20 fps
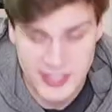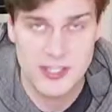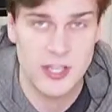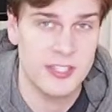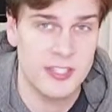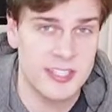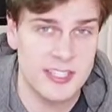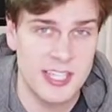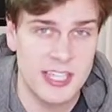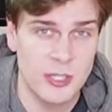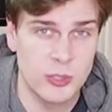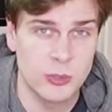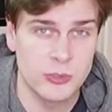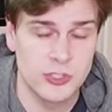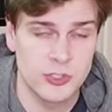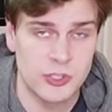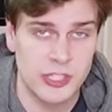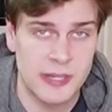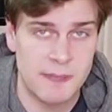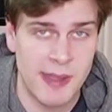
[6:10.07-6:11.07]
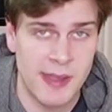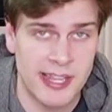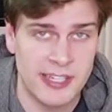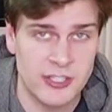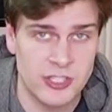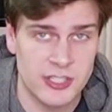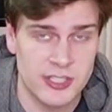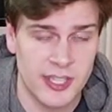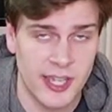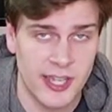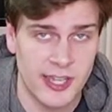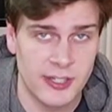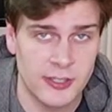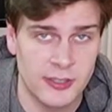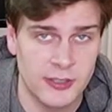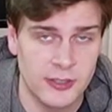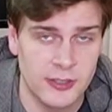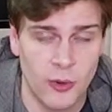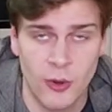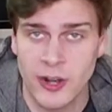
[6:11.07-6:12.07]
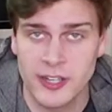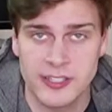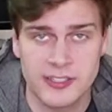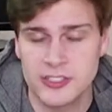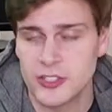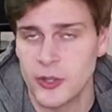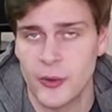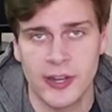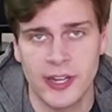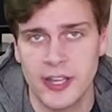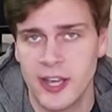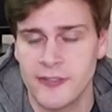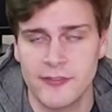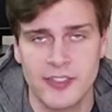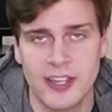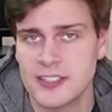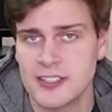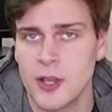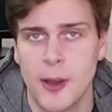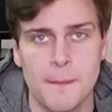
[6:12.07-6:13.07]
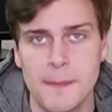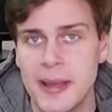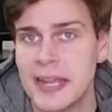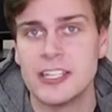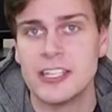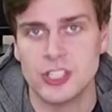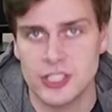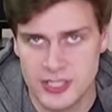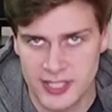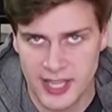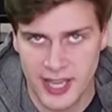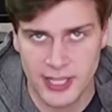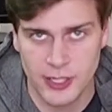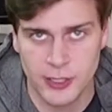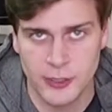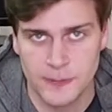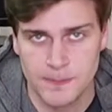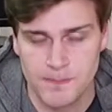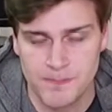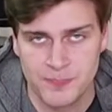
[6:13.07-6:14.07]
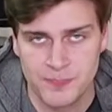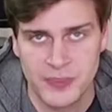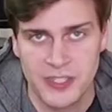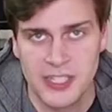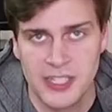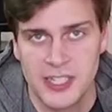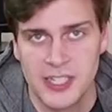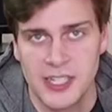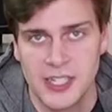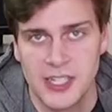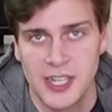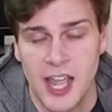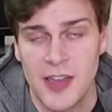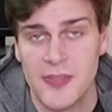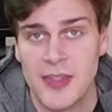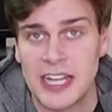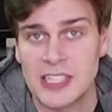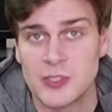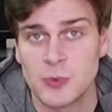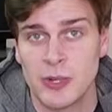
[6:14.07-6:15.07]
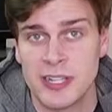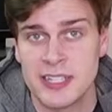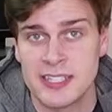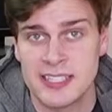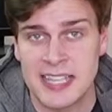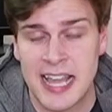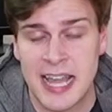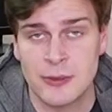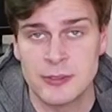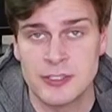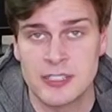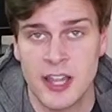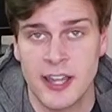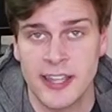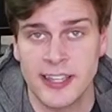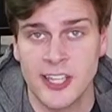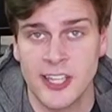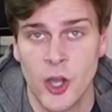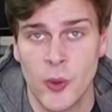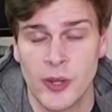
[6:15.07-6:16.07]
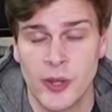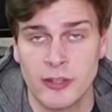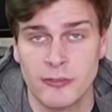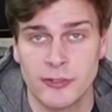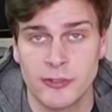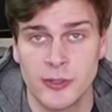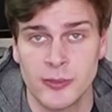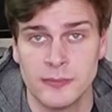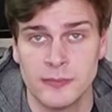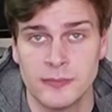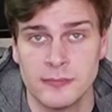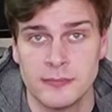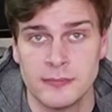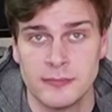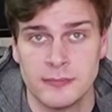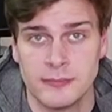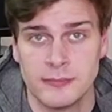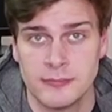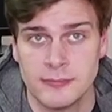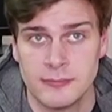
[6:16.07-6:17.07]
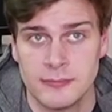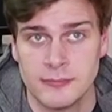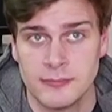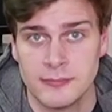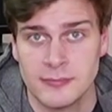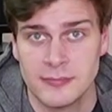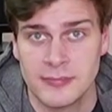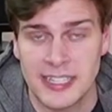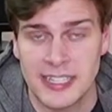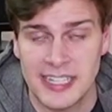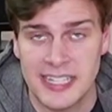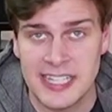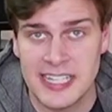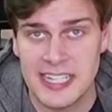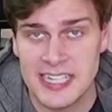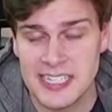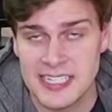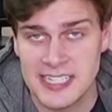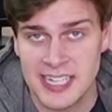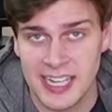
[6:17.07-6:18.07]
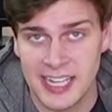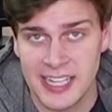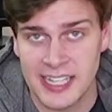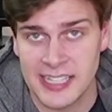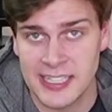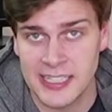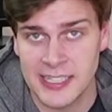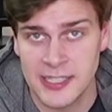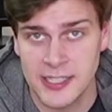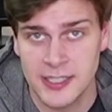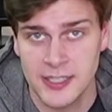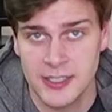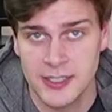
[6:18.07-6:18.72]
our single string major scale, or sorry, if that's our major scale, and that's what it sounds like going from E to E,